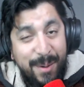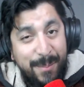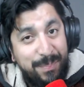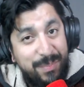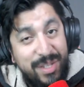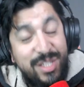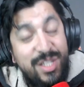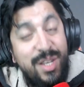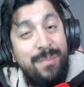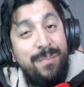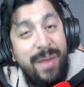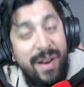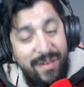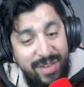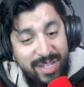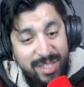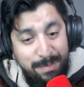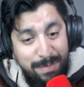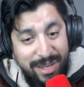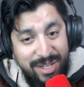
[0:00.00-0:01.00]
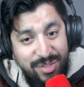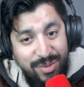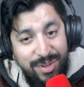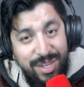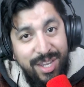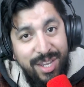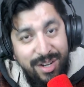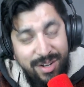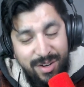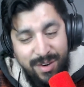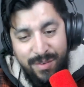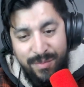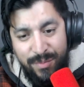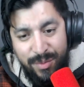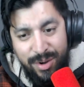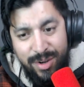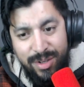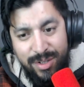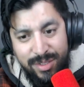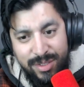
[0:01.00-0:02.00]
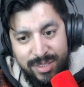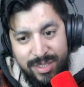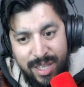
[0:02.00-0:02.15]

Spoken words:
This is a very special year for us.